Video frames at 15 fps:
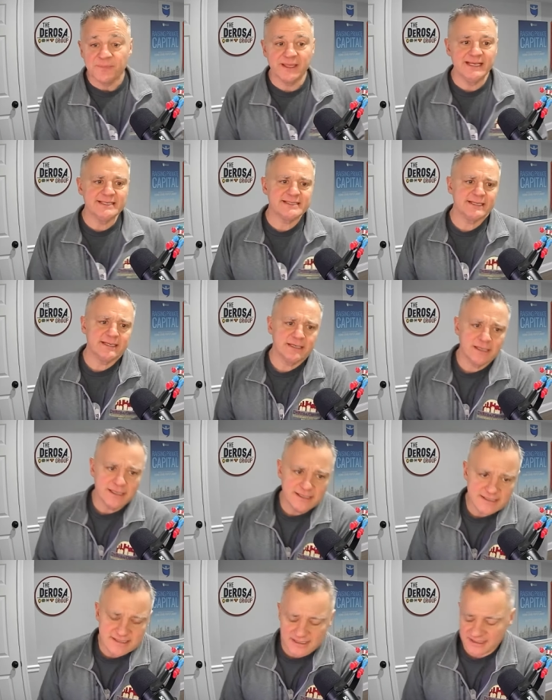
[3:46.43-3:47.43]
Is yeah. it
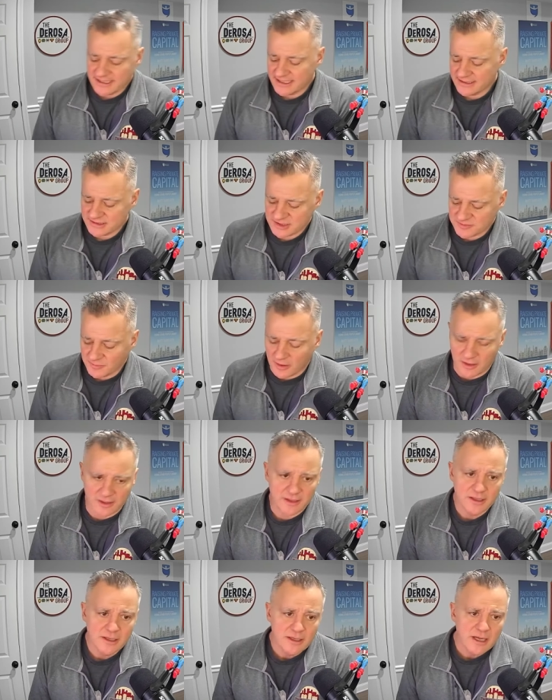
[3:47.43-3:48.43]
is it smart
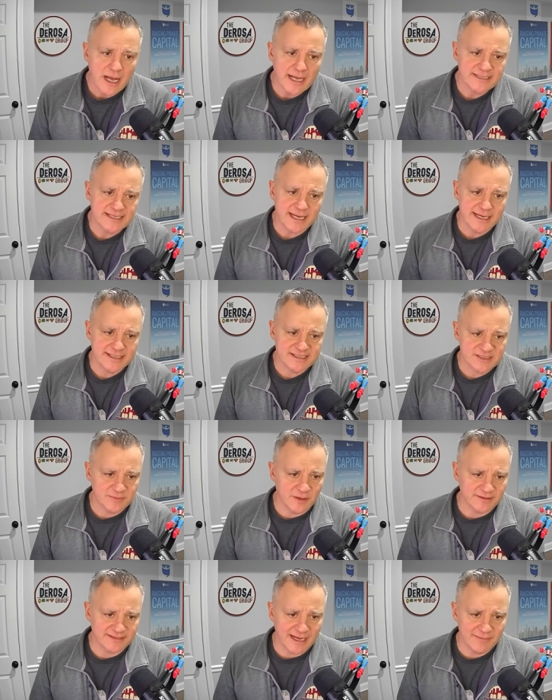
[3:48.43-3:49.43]
as a
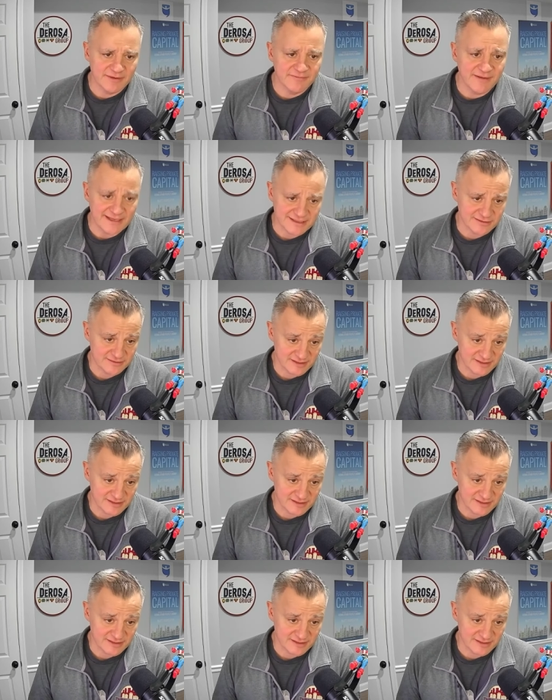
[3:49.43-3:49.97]
small time investor,